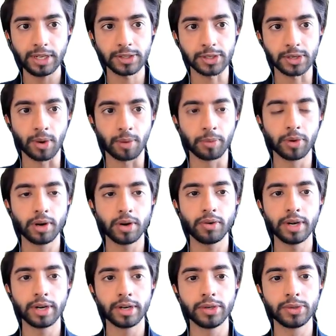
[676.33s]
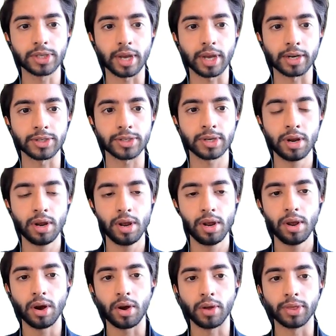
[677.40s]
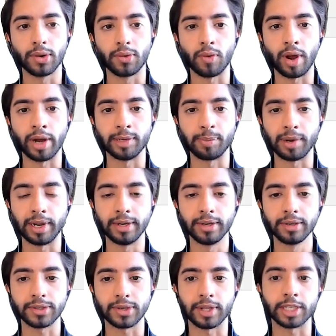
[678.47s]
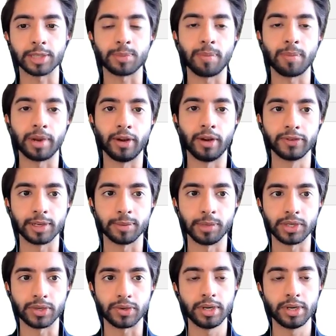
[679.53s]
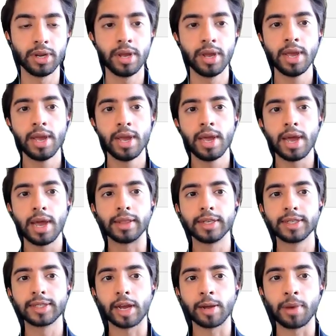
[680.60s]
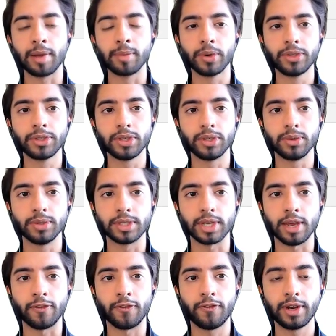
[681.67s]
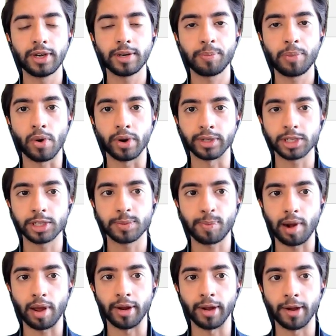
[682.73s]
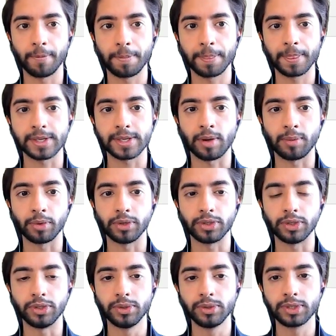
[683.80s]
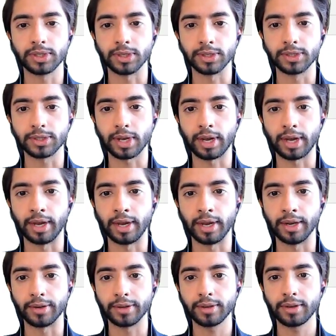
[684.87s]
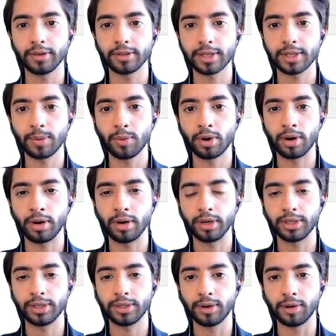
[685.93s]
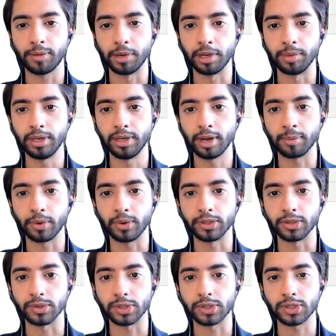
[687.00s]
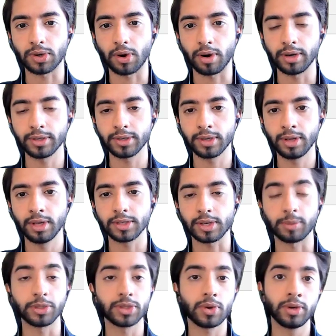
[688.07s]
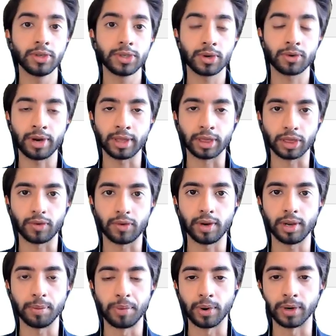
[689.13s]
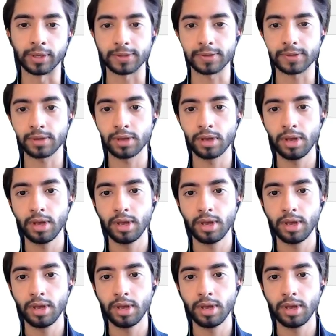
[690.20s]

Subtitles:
So I'm going to create a new sketch on the right plane. So that's my plane of symmetry. And this time I'm going to use a fit point spline. So I'm going to use this, and somewhere here maybe I'm going to start. So I'm just going to create 3 points.